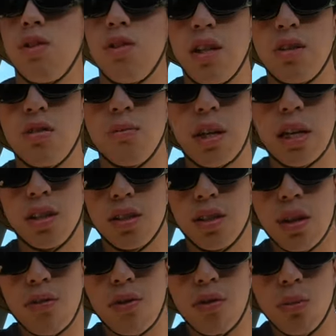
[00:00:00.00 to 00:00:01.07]
You need to make
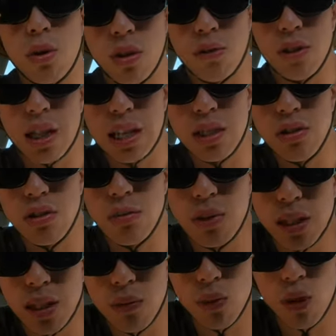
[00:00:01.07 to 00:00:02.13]
several modifications to
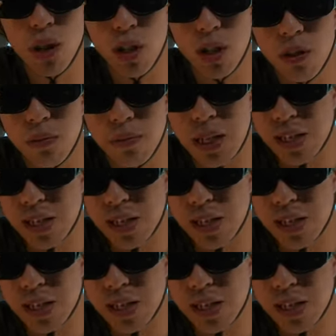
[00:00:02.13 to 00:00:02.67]
make it work a lot